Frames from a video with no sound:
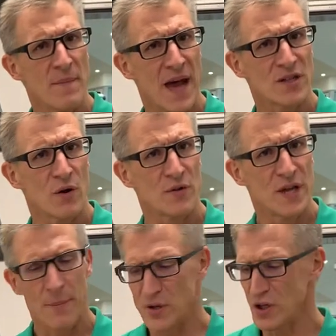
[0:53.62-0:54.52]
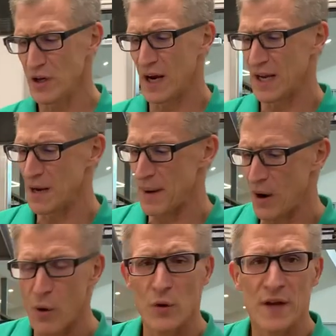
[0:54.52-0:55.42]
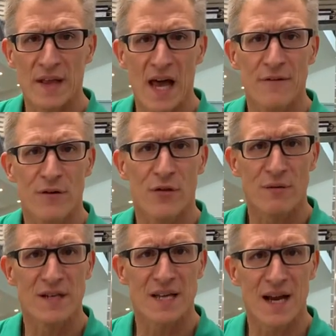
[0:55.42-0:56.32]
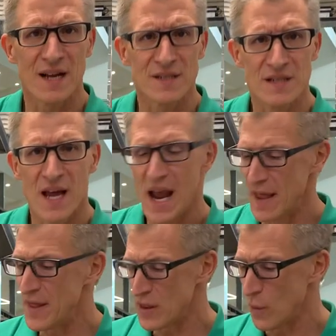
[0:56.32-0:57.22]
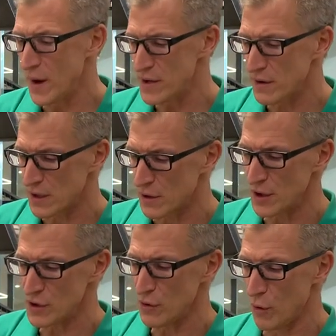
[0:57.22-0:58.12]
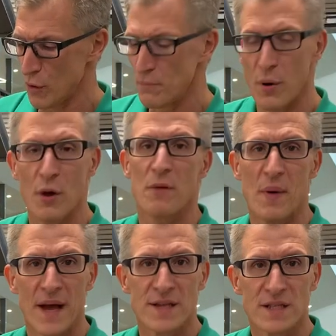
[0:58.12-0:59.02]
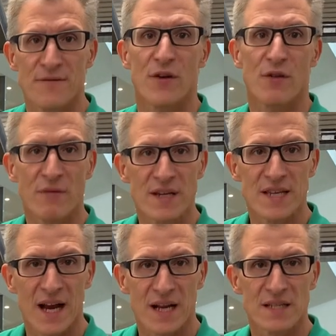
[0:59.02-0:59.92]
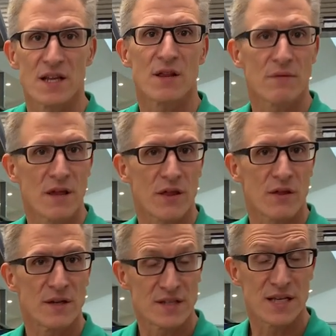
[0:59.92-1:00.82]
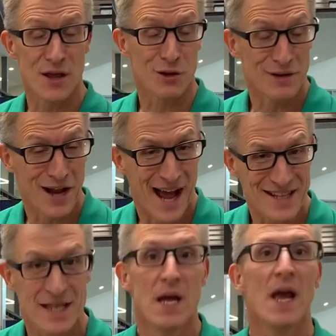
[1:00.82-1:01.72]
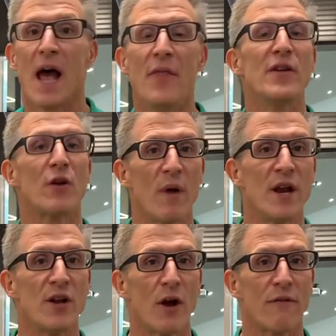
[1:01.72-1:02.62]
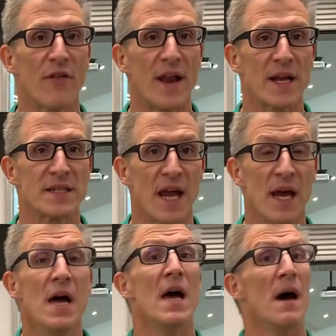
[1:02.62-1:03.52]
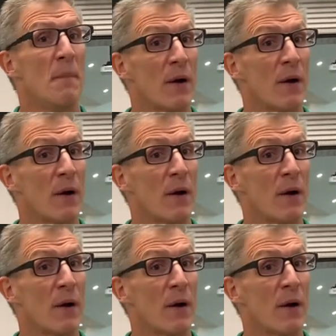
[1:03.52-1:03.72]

the max hold temperature, again by holding that for three seconds. And then the way you clear it, you hold both buttons for three seconds, three, see the three dots, and then you're ready to go for the next day my